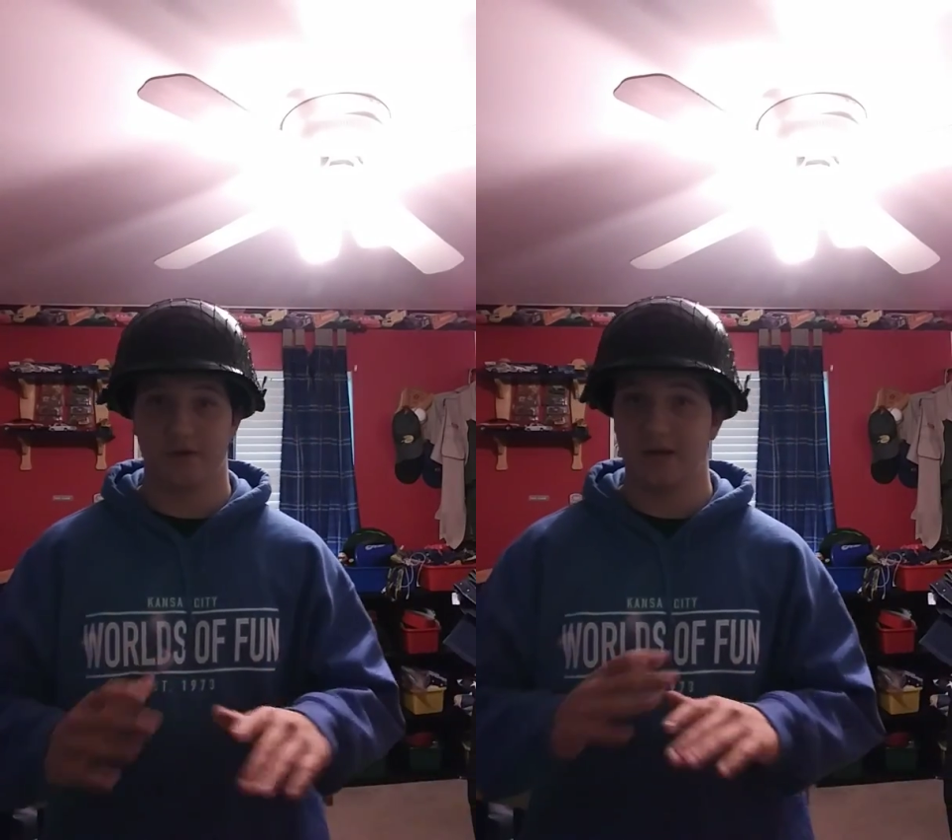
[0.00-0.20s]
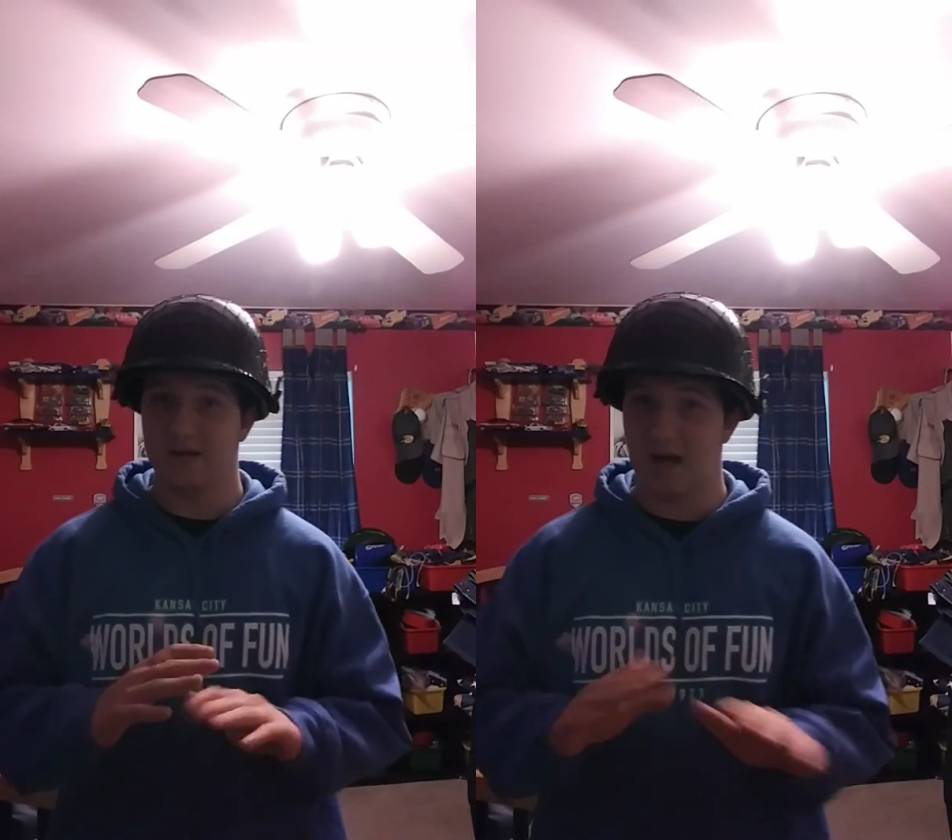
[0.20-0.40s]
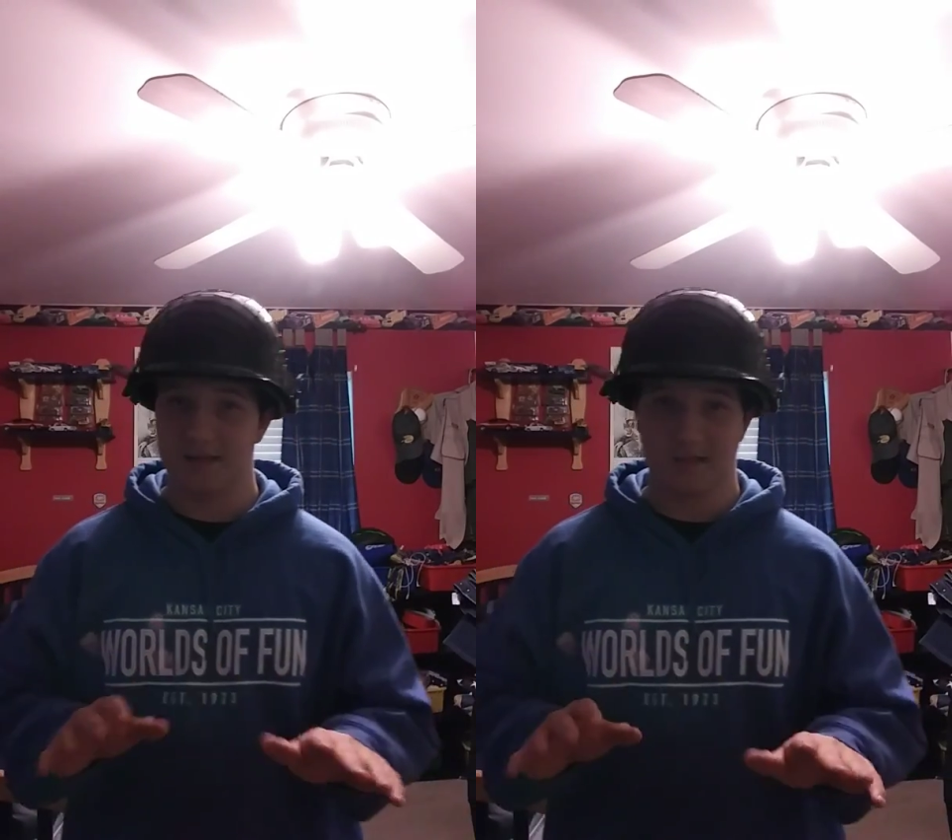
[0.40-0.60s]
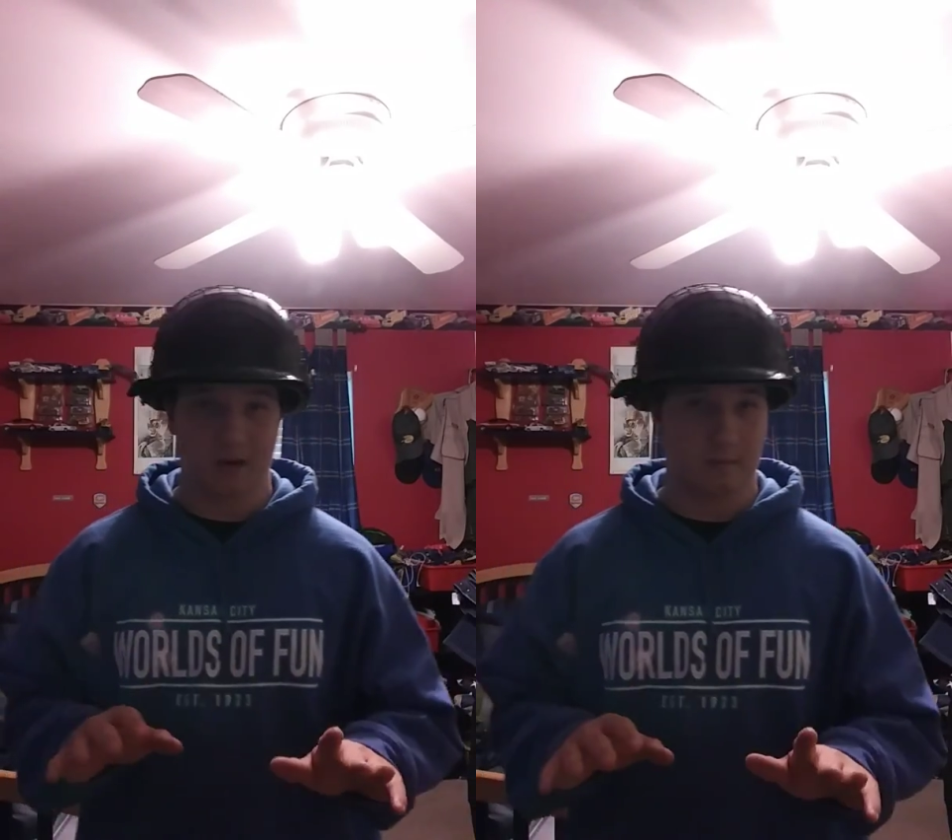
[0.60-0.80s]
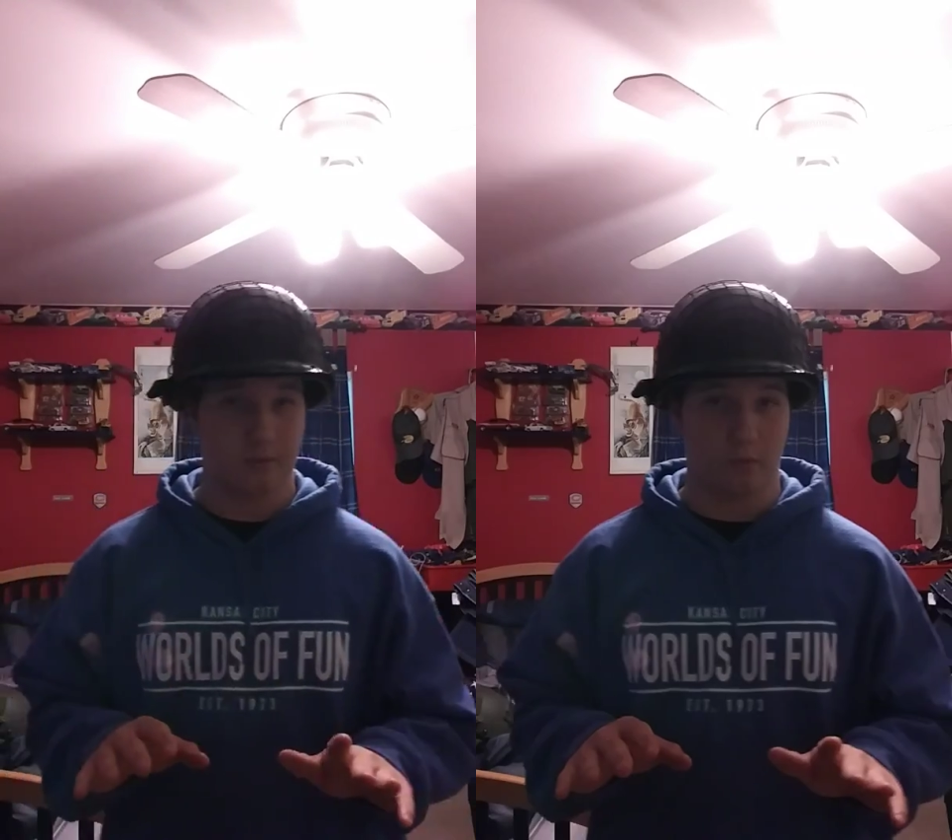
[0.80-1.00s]
did not talk
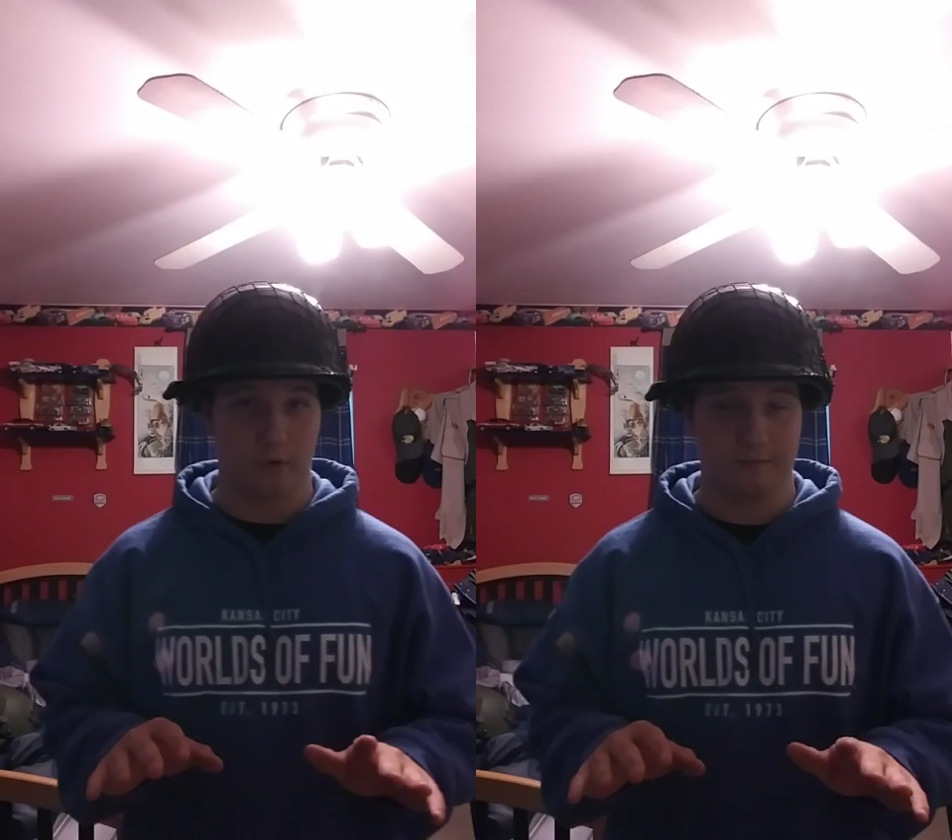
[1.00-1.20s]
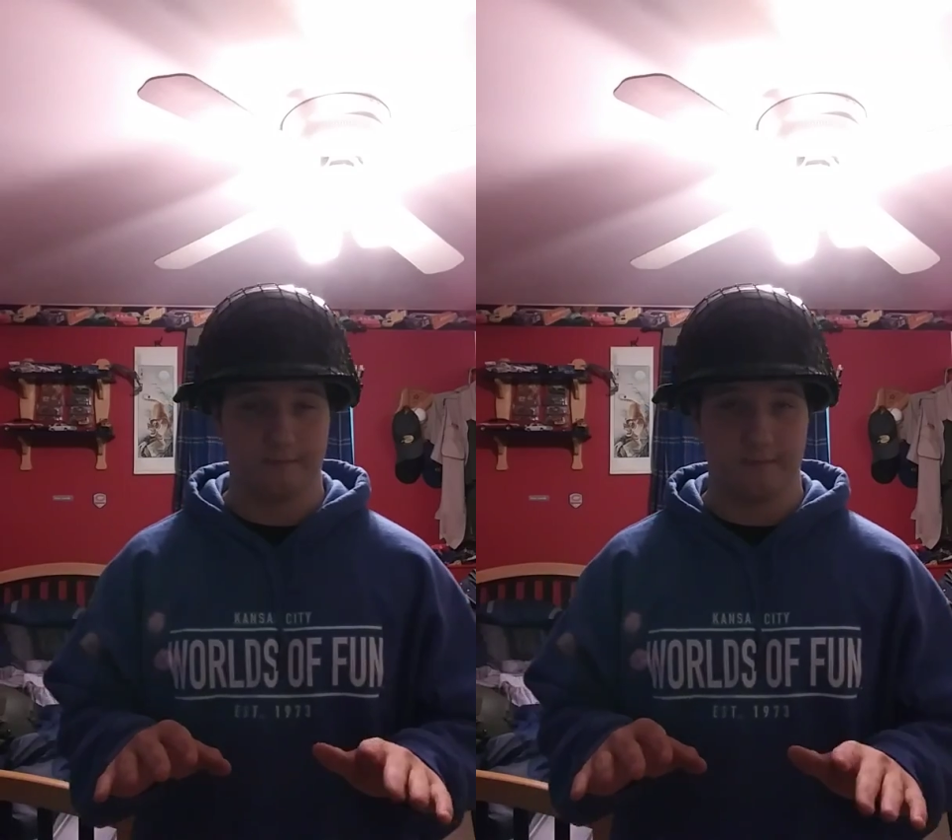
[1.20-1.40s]
about the war.